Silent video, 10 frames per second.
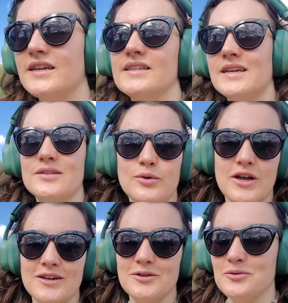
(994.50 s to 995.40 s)
That's what
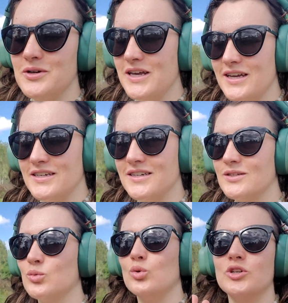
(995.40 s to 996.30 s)
I do and it
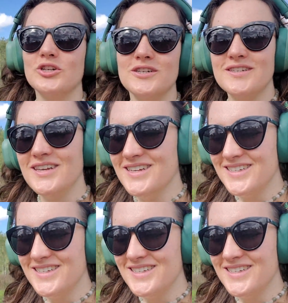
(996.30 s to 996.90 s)
does wonders.